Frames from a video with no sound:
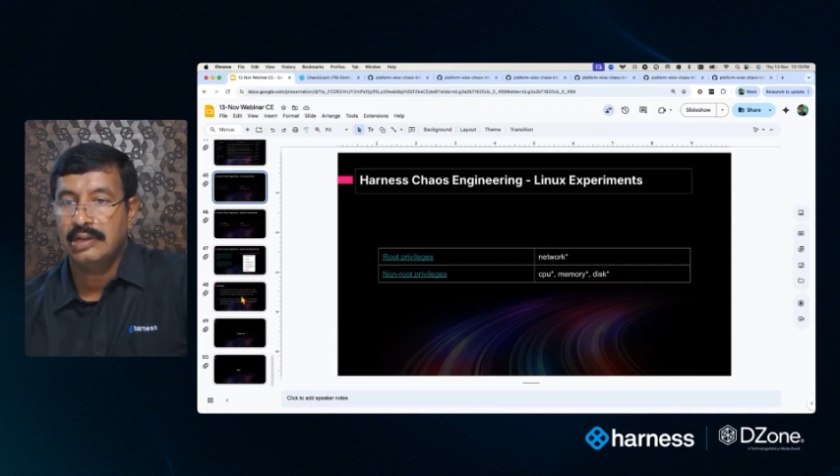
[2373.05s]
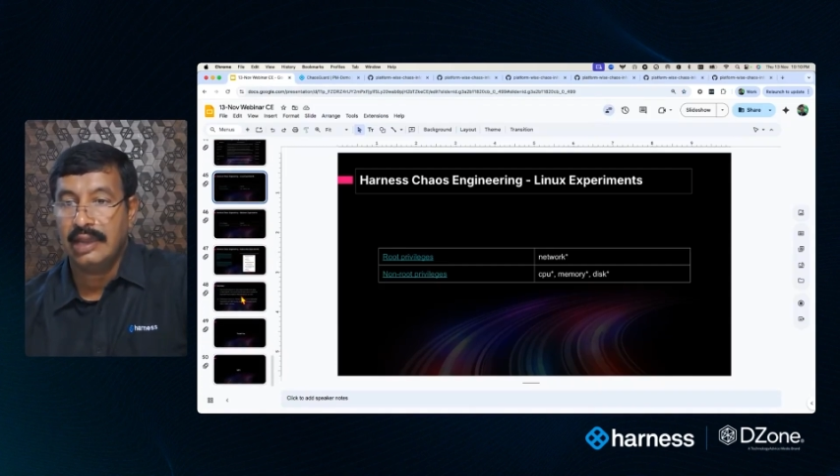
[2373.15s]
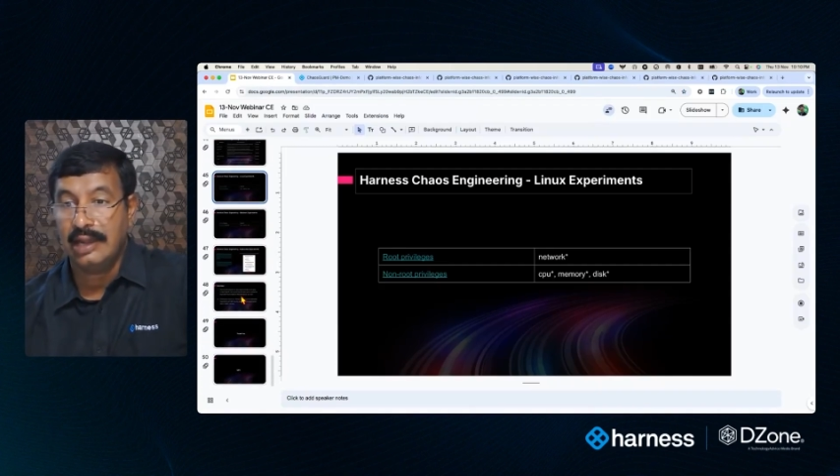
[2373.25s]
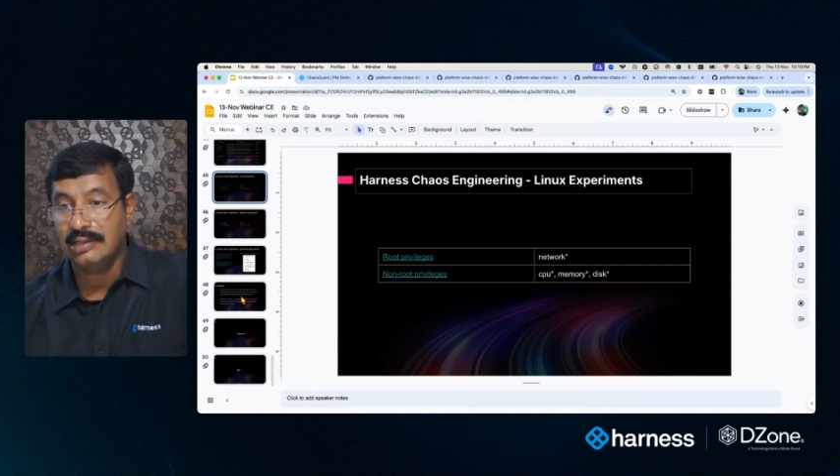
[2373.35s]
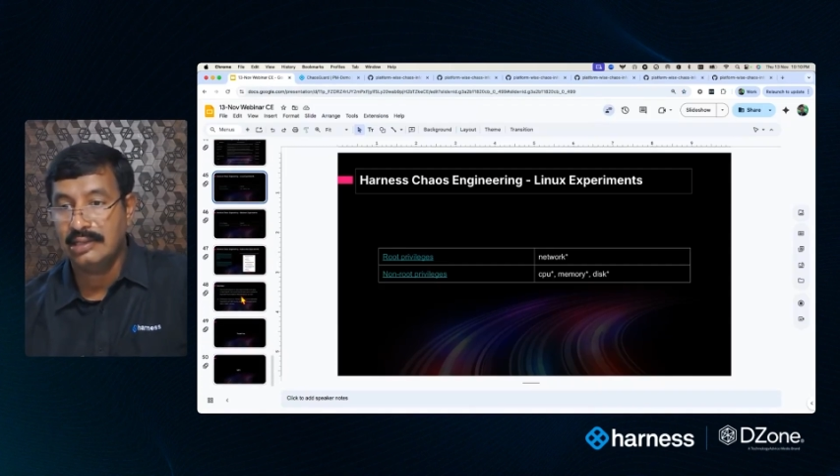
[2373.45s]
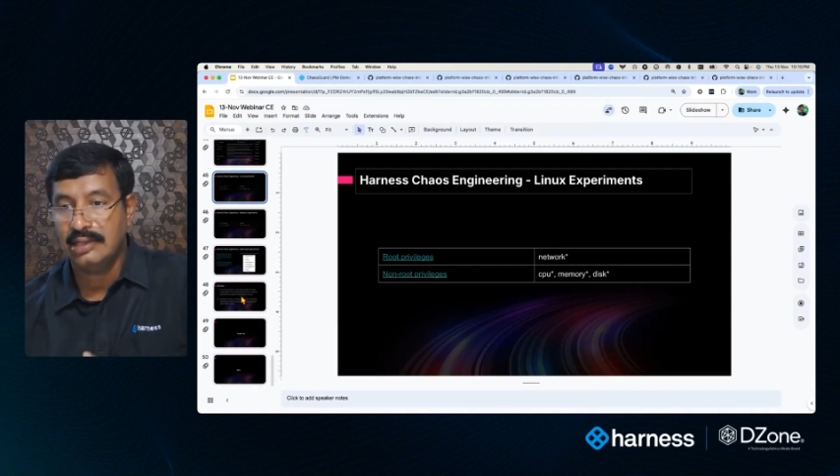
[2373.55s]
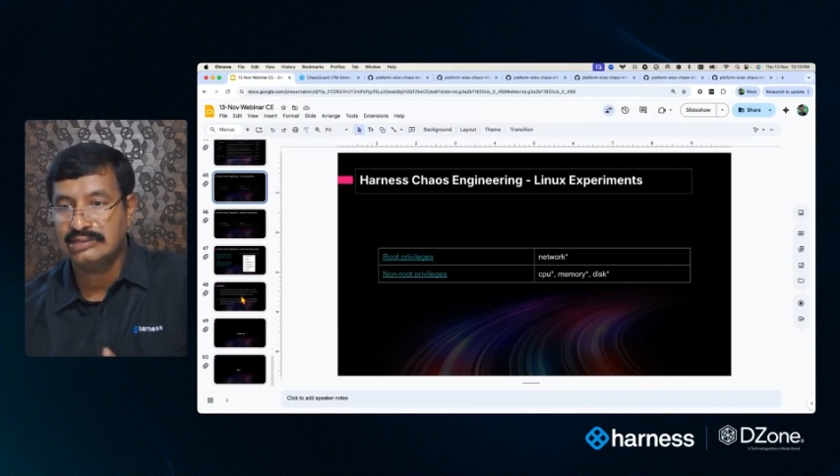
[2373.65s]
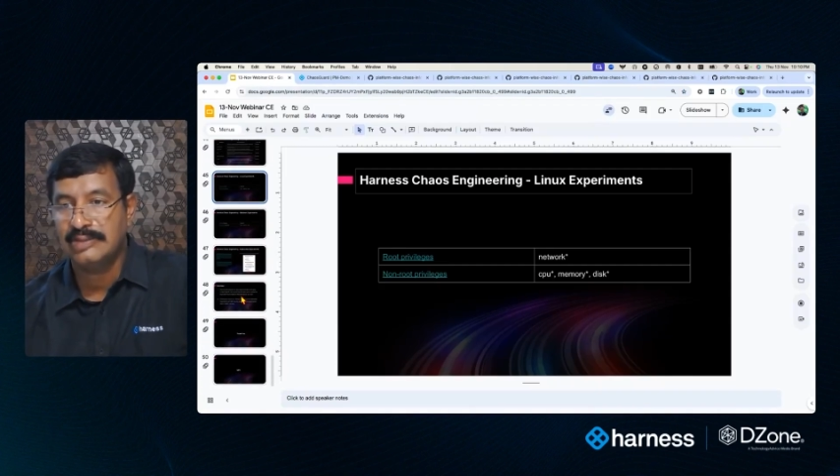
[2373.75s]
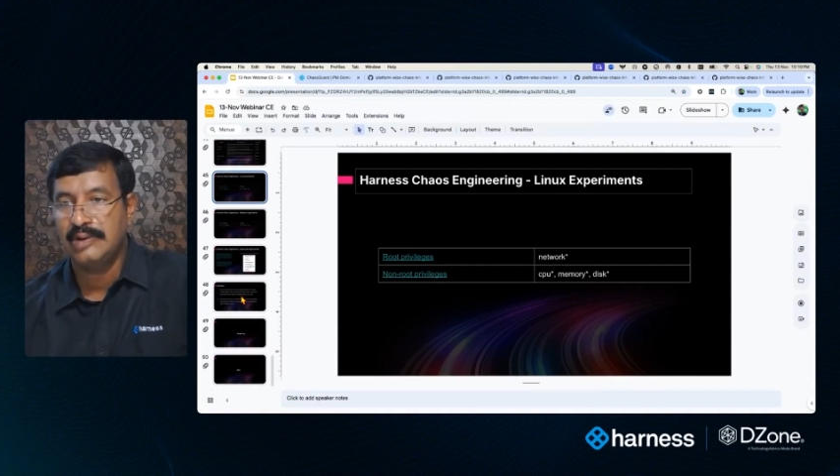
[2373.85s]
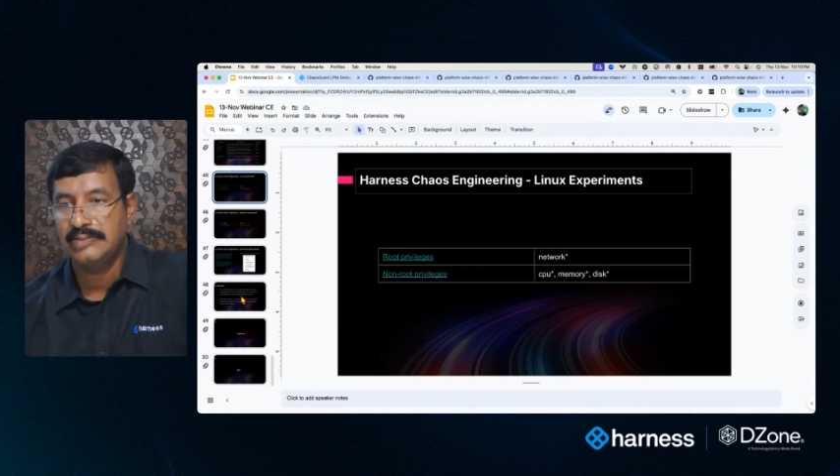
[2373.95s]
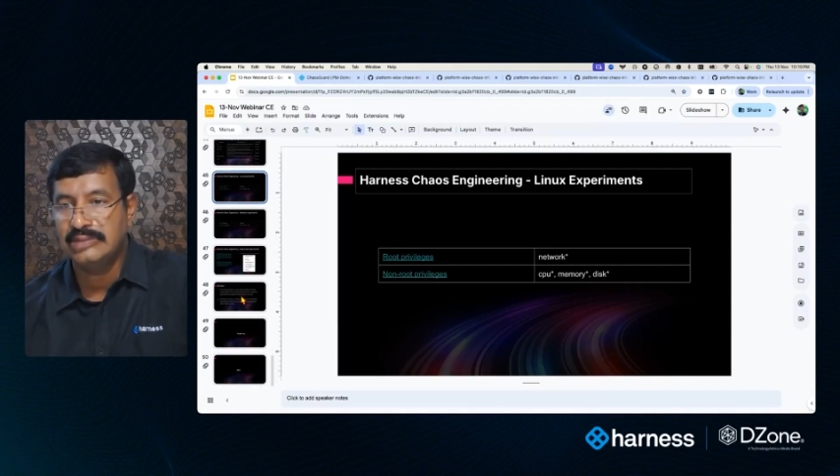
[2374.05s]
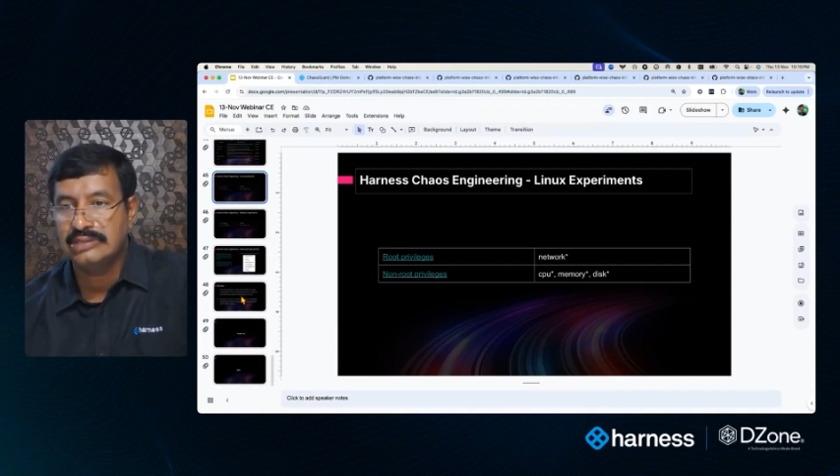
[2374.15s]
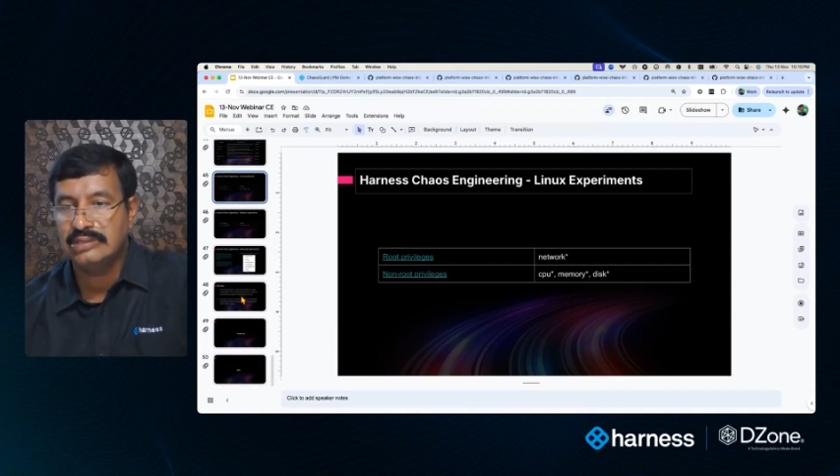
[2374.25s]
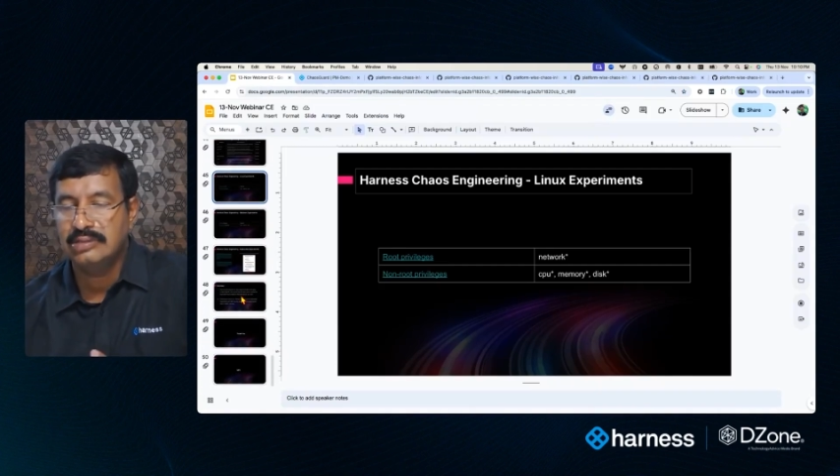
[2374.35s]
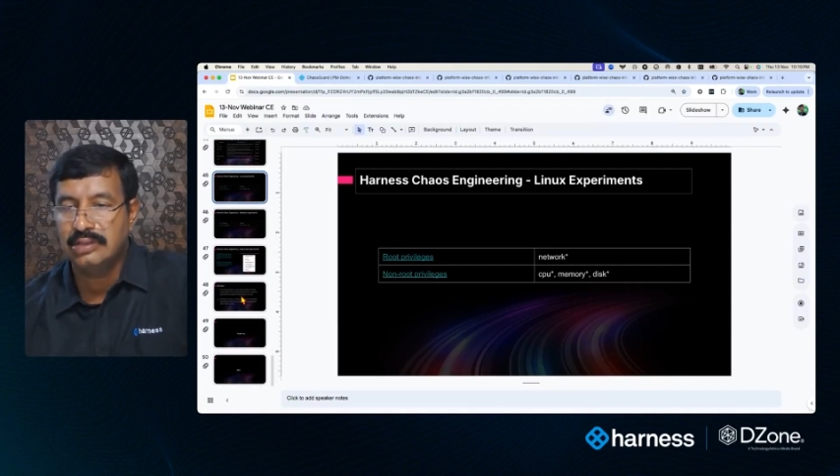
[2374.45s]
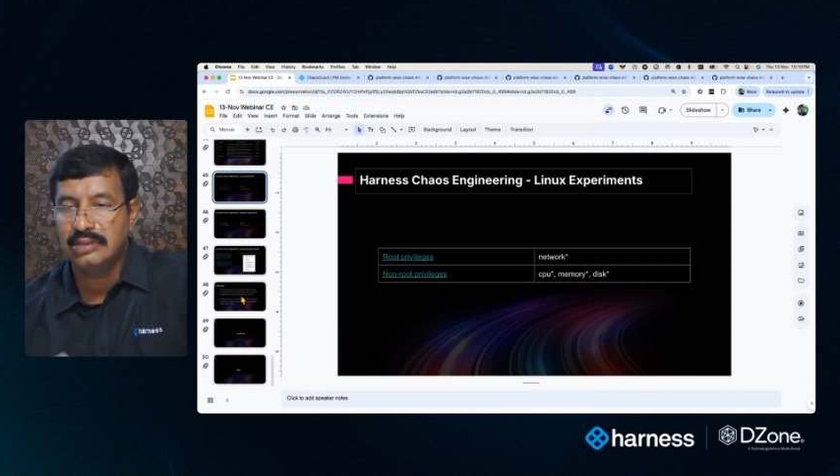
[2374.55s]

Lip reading: get as a permission,